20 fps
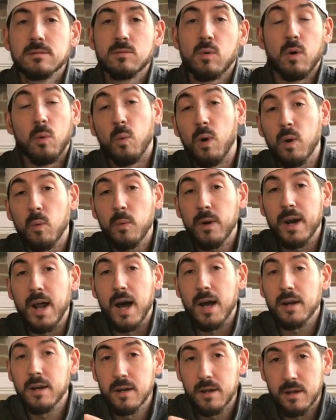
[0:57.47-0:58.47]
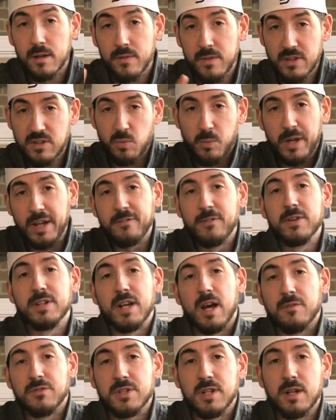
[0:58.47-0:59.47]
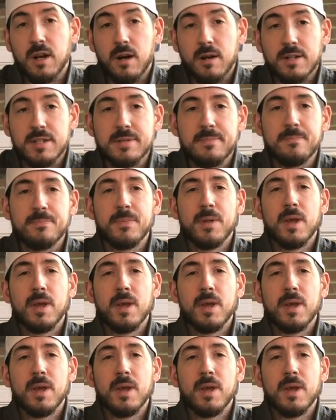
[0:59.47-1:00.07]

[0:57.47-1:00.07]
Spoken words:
or what went on this week for Duffs to Darts?